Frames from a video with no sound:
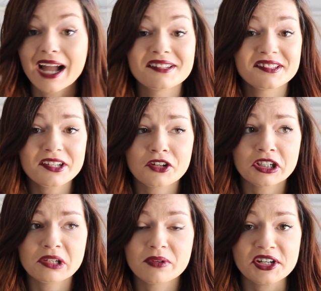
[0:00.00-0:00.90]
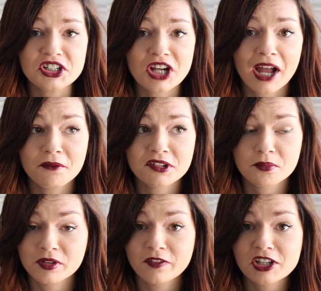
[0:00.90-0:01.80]
I secretly wish I was a
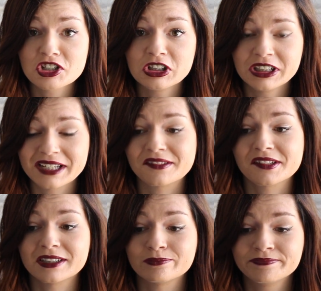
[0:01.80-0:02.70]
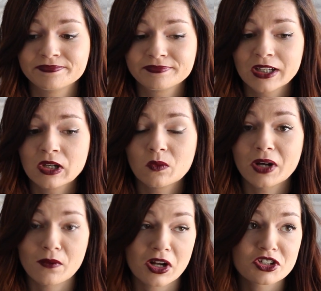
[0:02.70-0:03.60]
professional dancer.
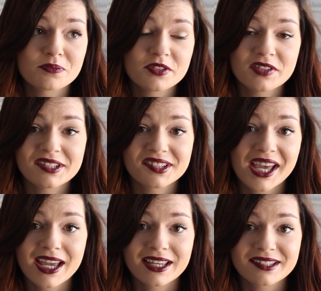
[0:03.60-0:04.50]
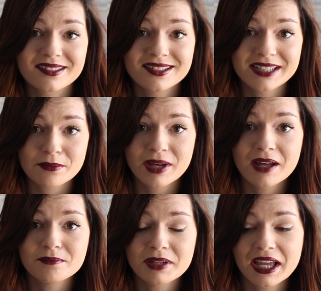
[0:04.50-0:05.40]
When I watch movies like Step
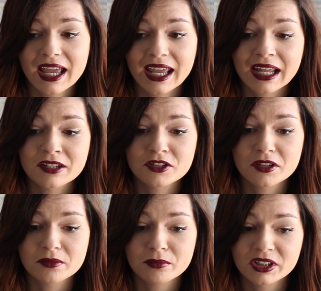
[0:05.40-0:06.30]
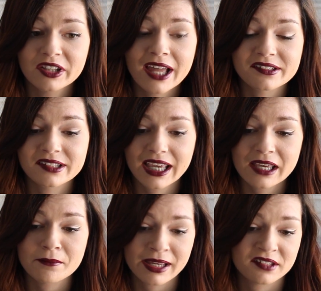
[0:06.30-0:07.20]
Up and Burlesque,
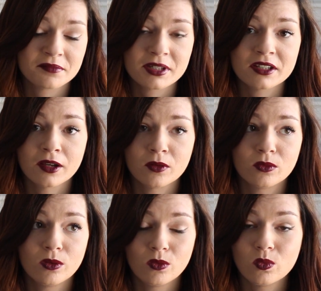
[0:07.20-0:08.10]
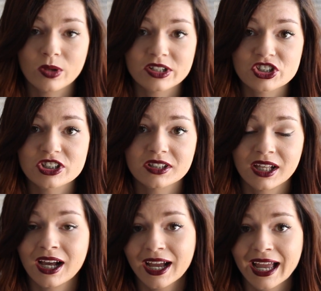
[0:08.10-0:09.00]
it makes me wish
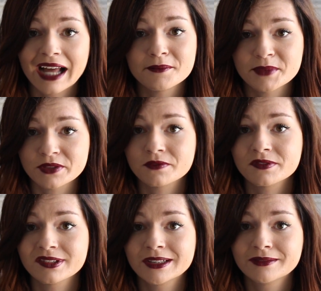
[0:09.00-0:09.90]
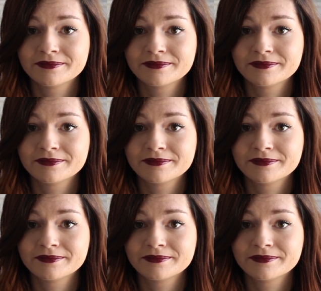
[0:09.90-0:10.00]
that I had moves,